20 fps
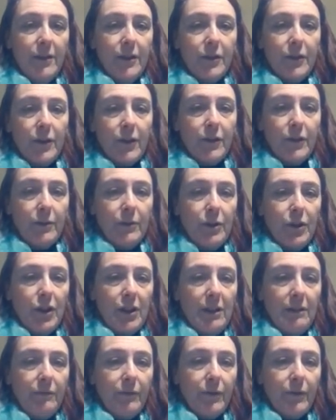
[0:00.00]
there's also a
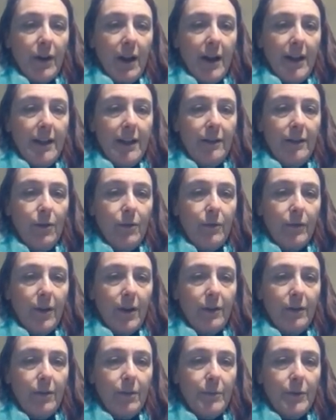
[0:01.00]
gene for height over
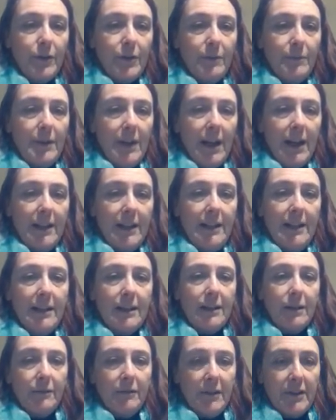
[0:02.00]
on chromosome 9 here.